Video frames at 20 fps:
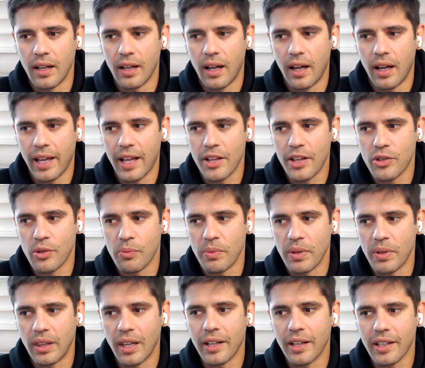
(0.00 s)
I got to be
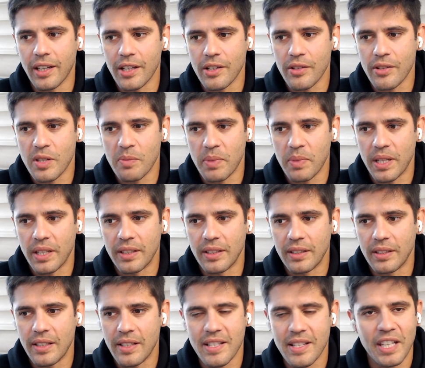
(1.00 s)
lucky to spend
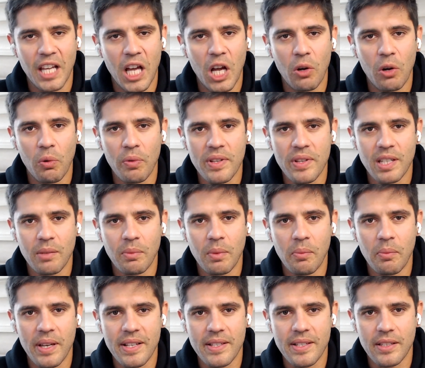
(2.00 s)
at least an hour with some
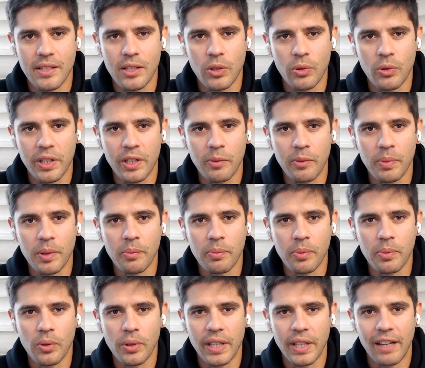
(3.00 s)
amazing creative
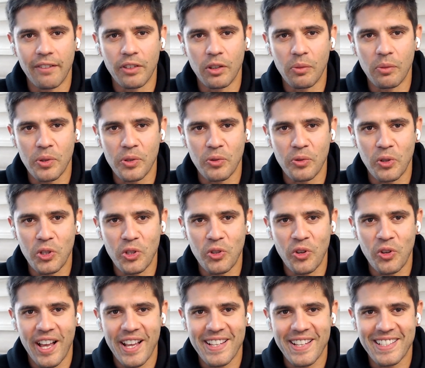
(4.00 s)
people and have the opportunity
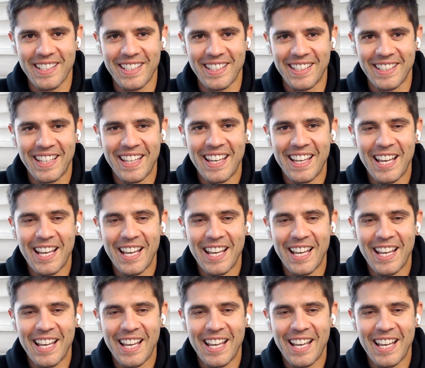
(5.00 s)
to asking